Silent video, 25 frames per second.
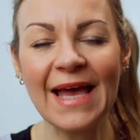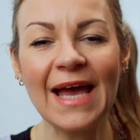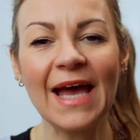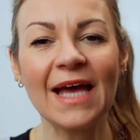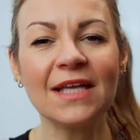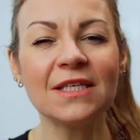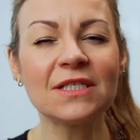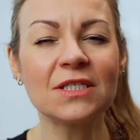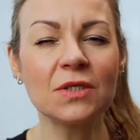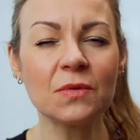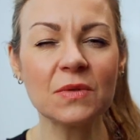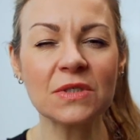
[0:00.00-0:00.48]

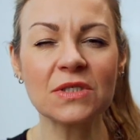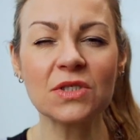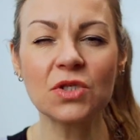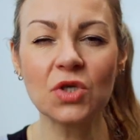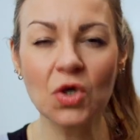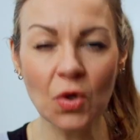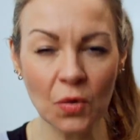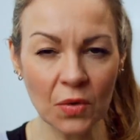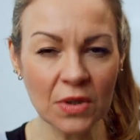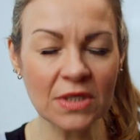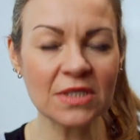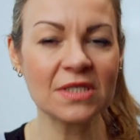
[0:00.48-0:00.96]
And so it's
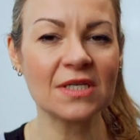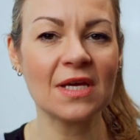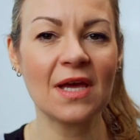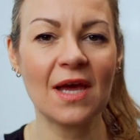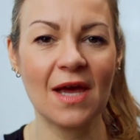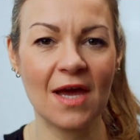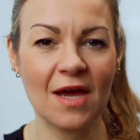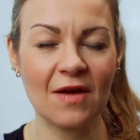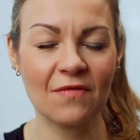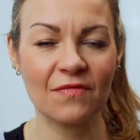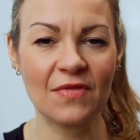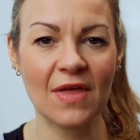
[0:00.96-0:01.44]
going to
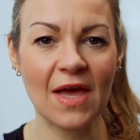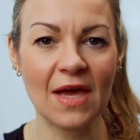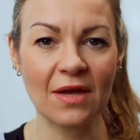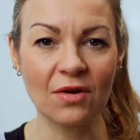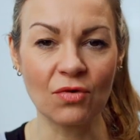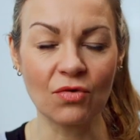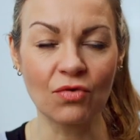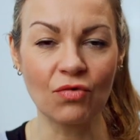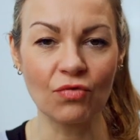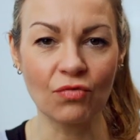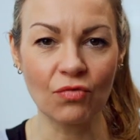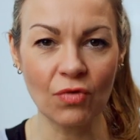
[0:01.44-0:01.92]
have
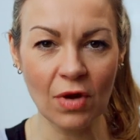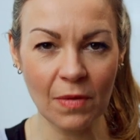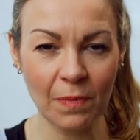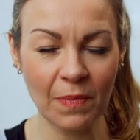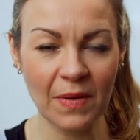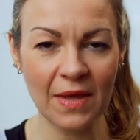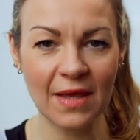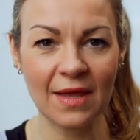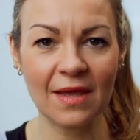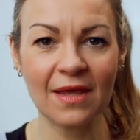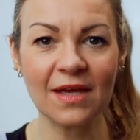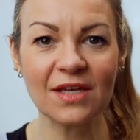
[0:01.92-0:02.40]
that
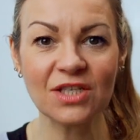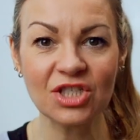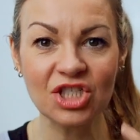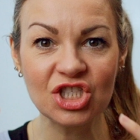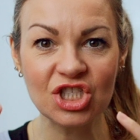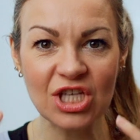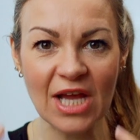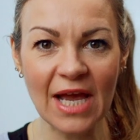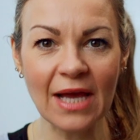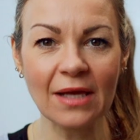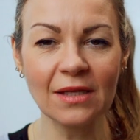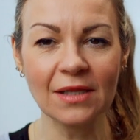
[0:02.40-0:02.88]
gripping
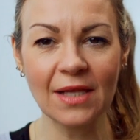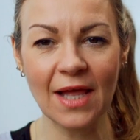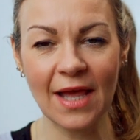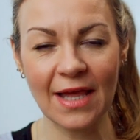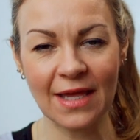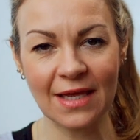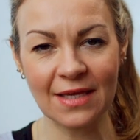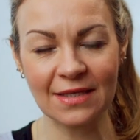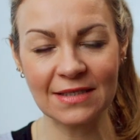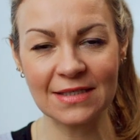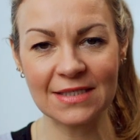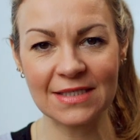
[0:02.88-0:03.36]

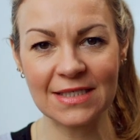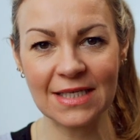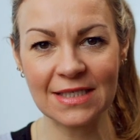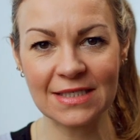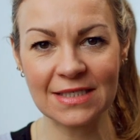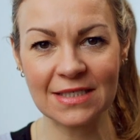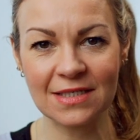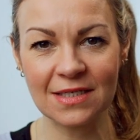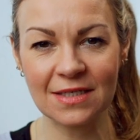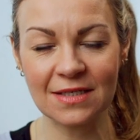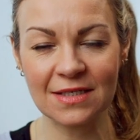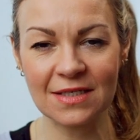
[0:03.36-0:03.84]
gel-like
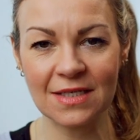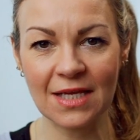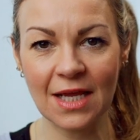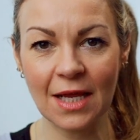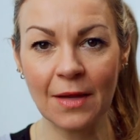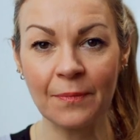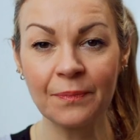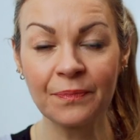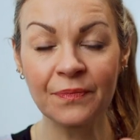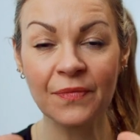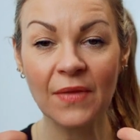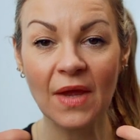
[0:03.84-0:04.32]

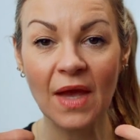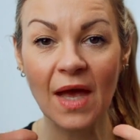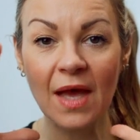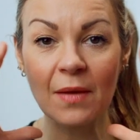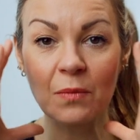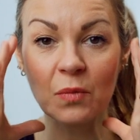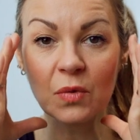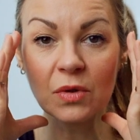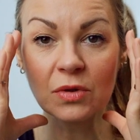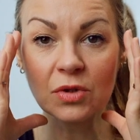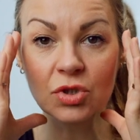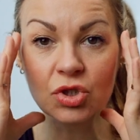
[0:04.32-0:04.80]
consistency
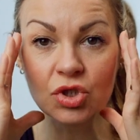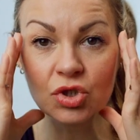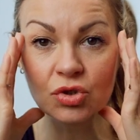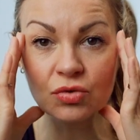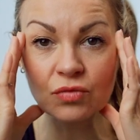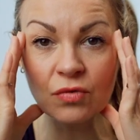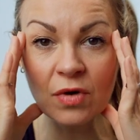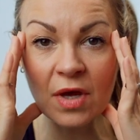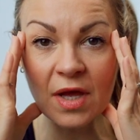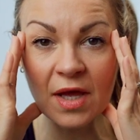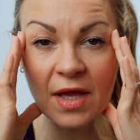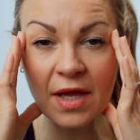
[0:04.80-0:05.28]
and will
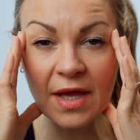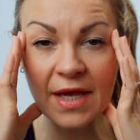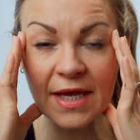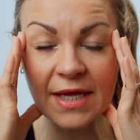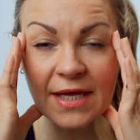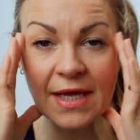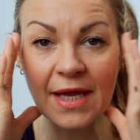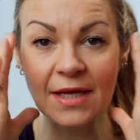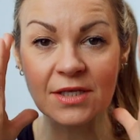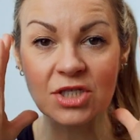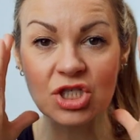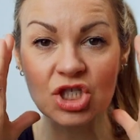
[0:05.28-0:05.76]

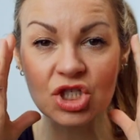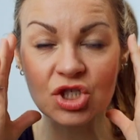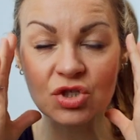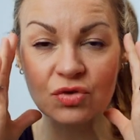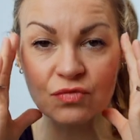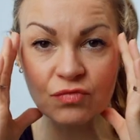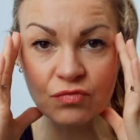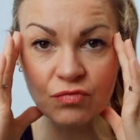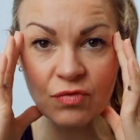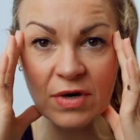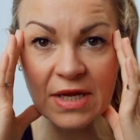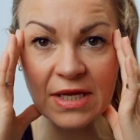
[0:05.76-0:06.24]
dry and
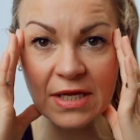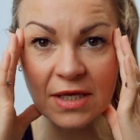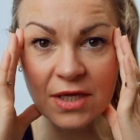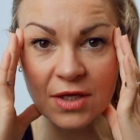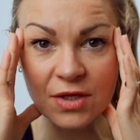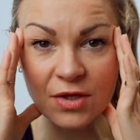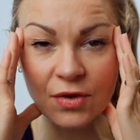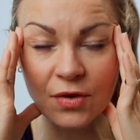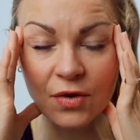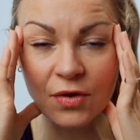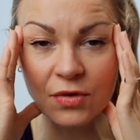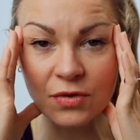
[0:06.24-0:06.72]

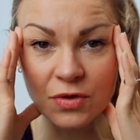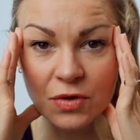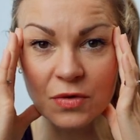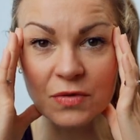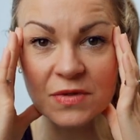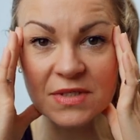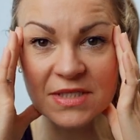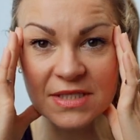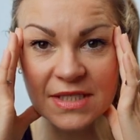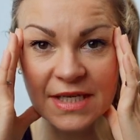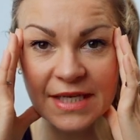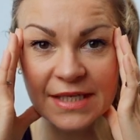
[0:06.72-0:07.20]
shrink on
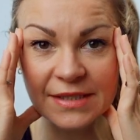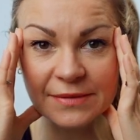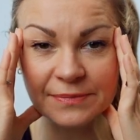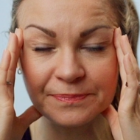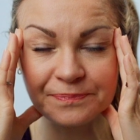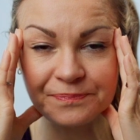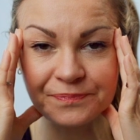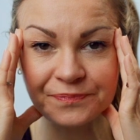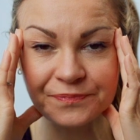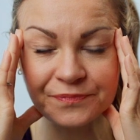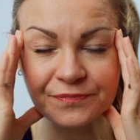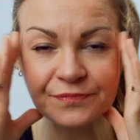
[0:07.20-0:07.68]
your skin.